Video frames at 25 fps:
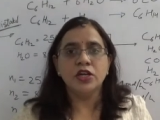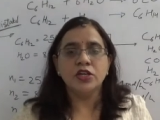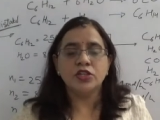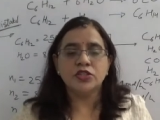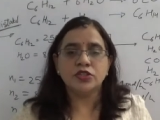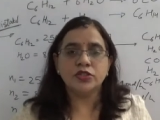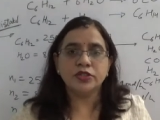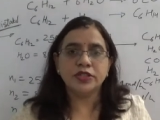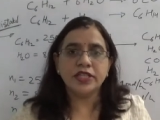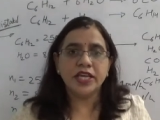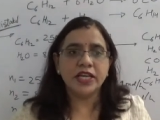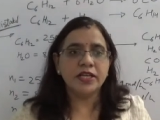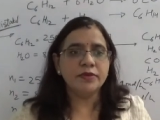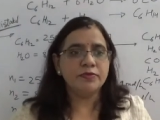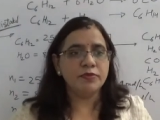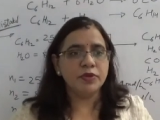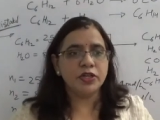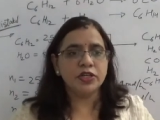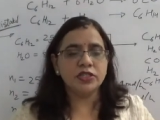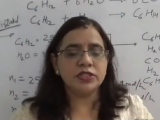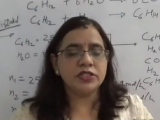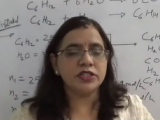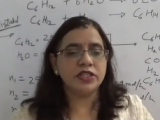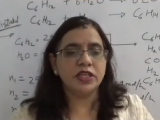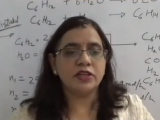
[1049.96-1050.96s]
so that
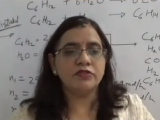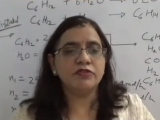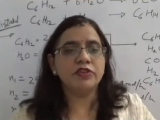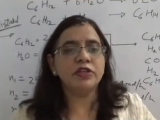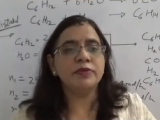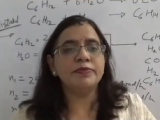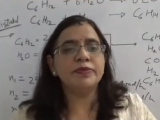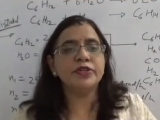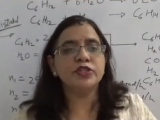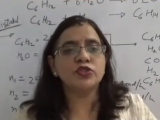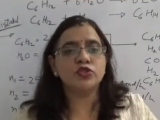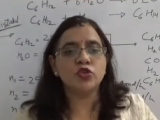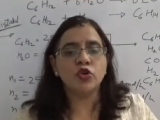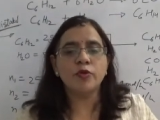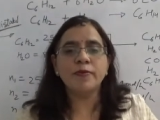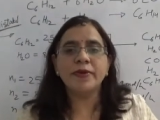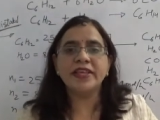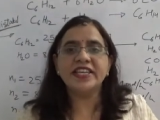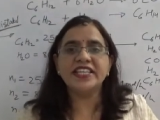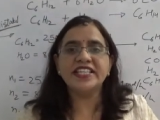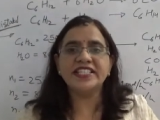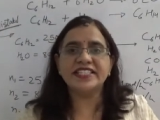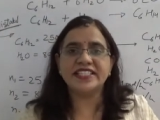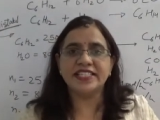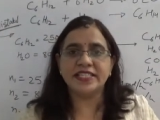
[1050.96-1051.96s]
because there will be so
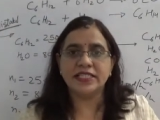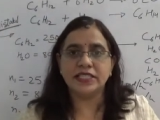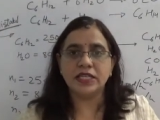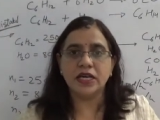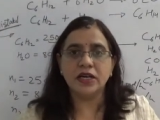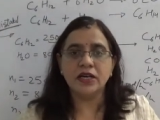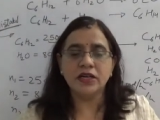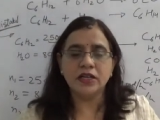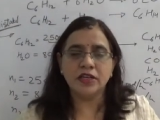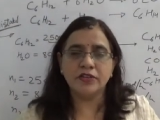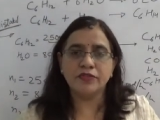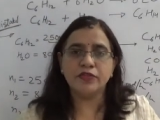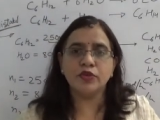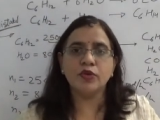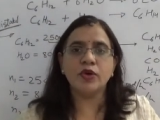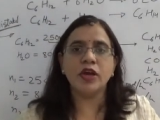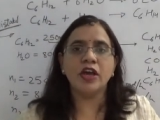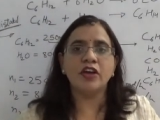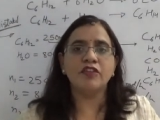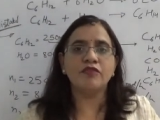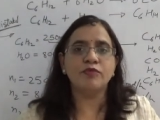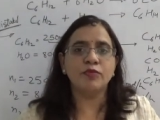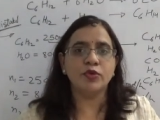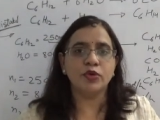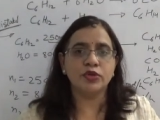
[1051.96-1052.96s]
many zeta, if you
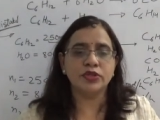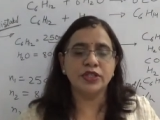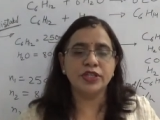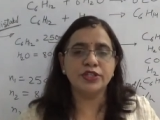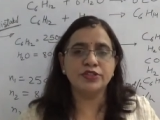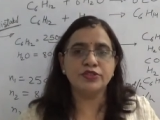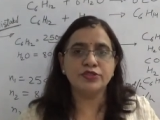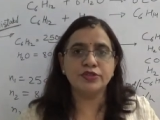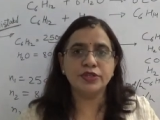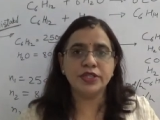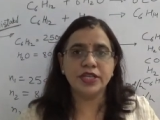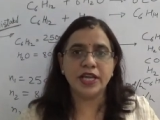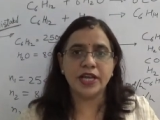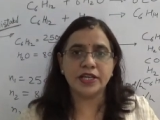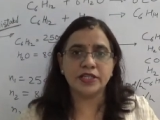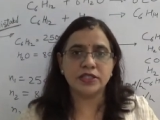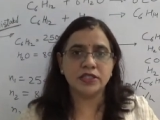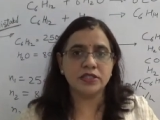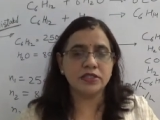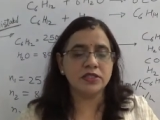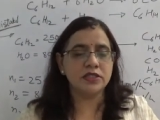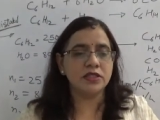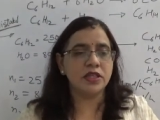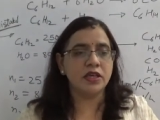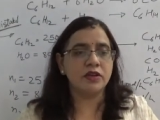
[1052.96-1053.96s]
have more than two
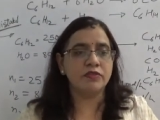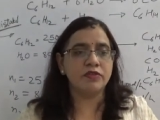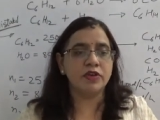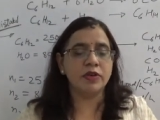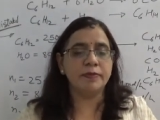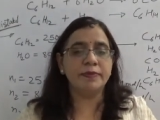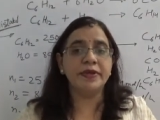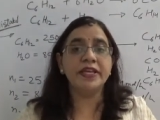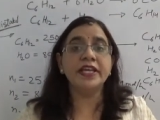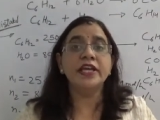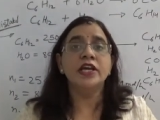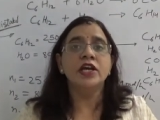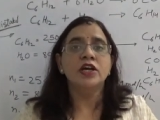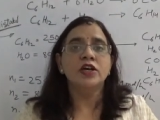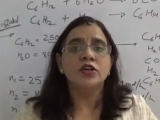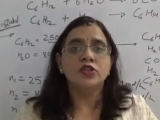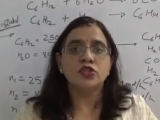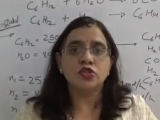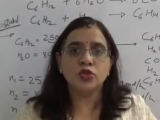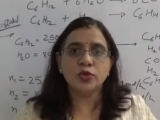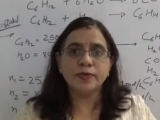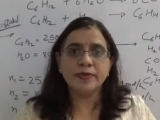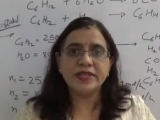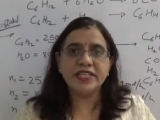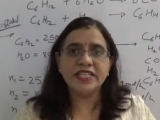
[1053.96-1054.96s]
reactions there will be
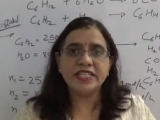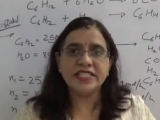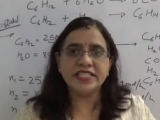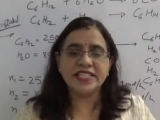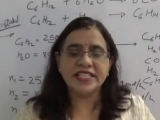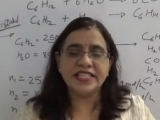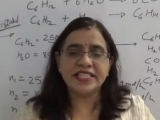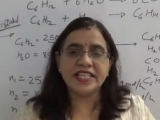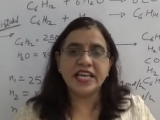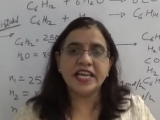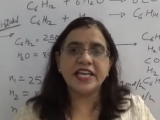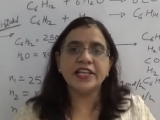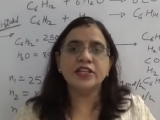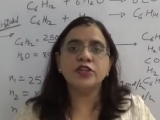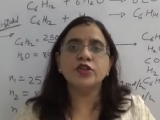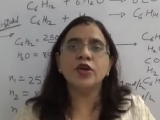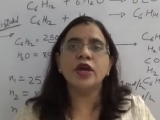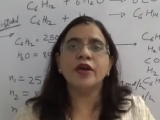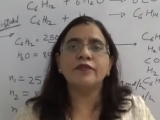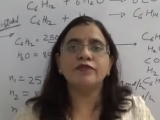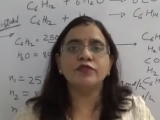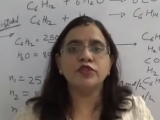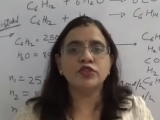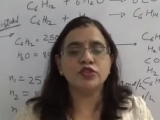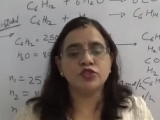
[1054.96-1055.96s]
so many zeta, and you
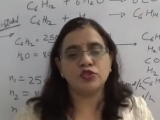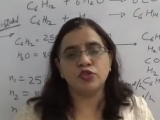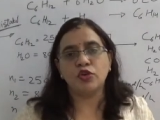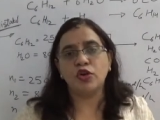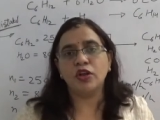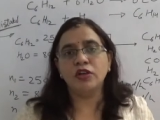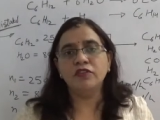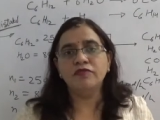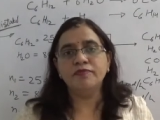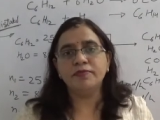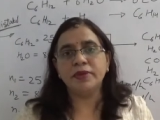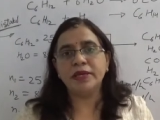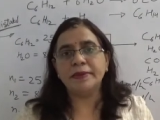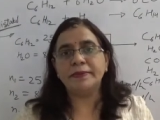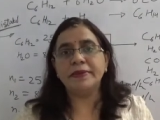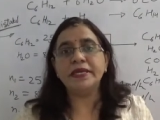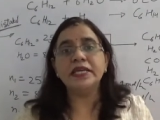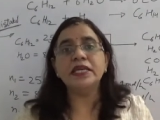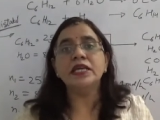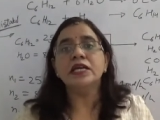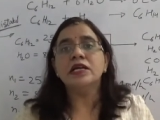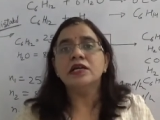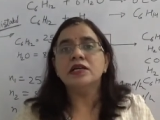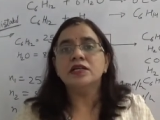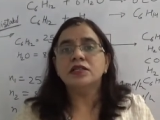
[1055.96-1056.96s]
have to solve
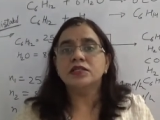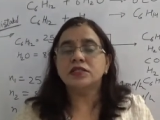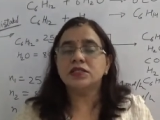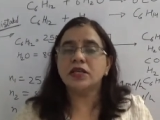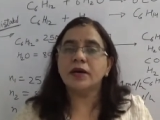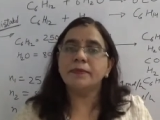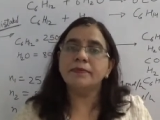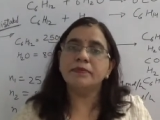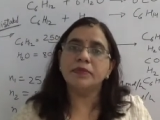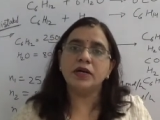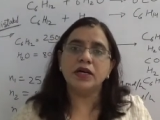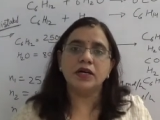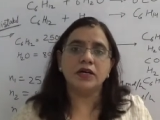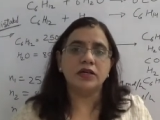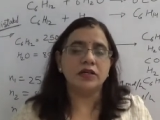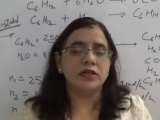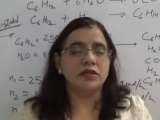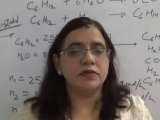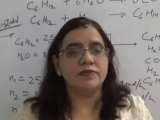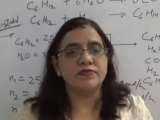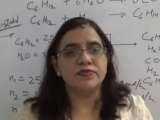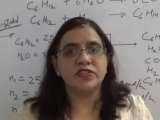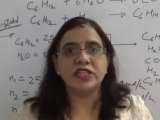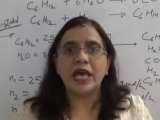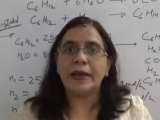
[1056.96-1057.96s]
maybe some
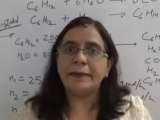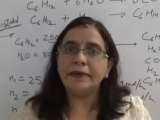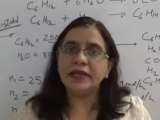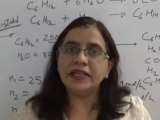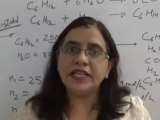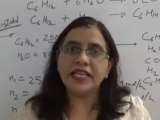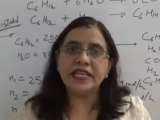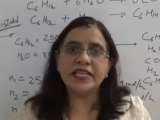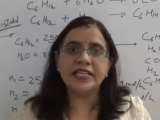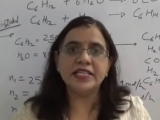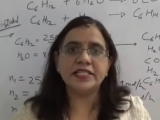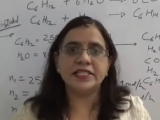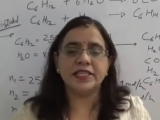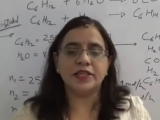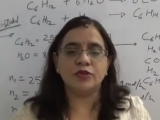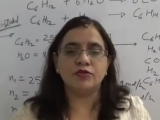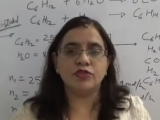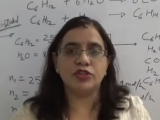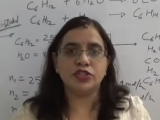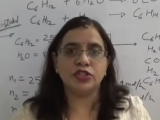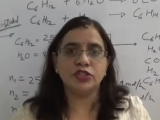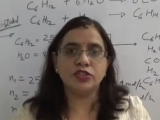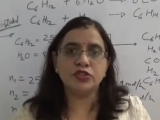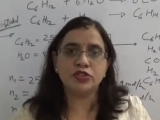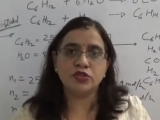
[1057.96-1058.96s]
um, simultaneous
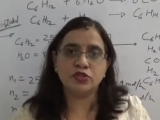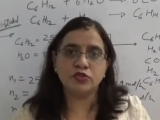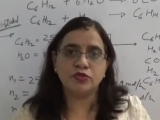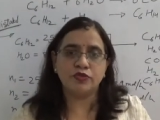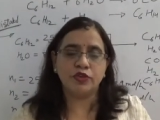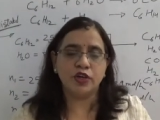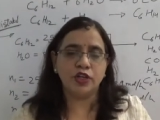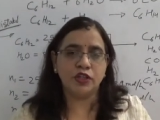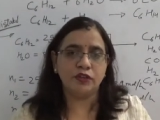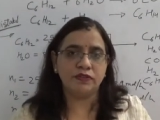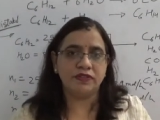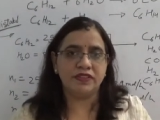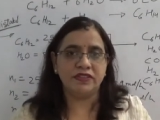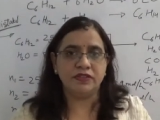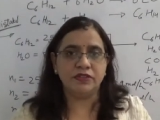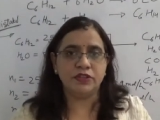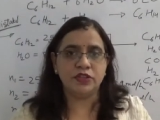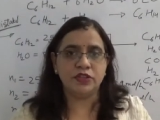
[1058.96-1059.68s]
equations to follow,